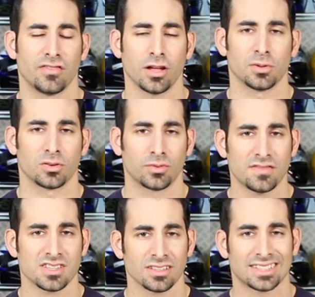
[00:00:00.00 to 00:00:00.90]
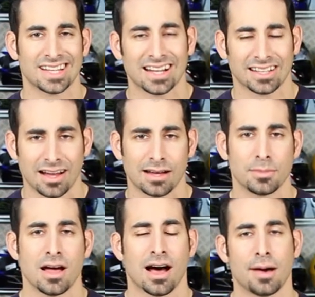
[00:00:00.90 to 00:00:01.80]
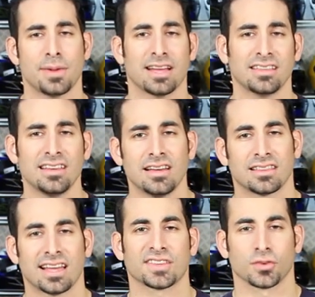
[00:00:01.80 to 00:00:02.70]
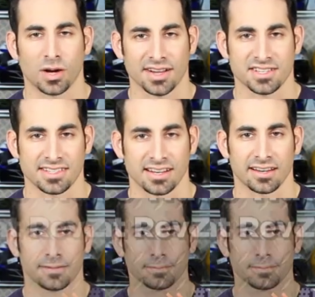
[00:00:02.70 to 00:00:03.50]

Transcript: available at revzilla.com. I'm Anthony. Thanks for watching today.